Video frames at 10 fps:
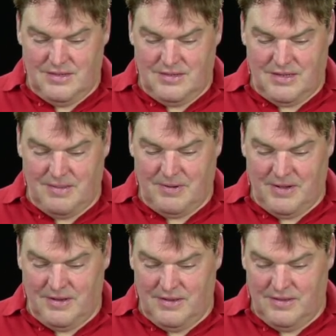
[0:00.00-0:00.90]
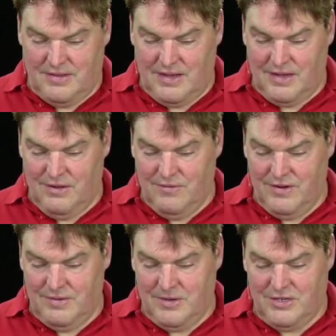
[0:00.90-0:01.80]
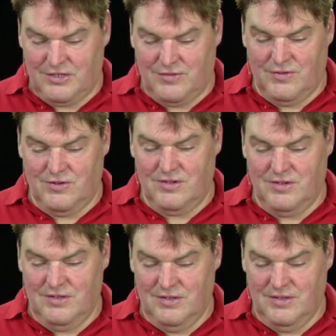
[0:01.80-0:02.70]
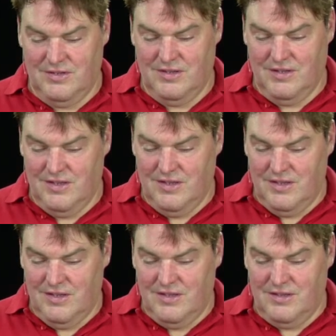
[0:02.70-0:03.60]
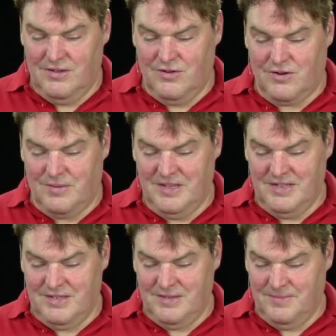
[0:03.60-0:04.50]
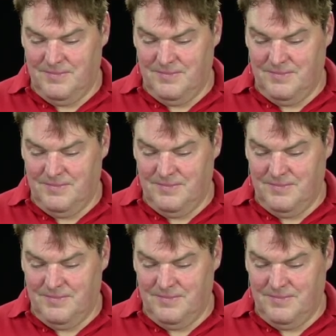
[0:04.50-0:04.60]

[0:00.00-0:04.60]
Stepan, thank you very much for your comment.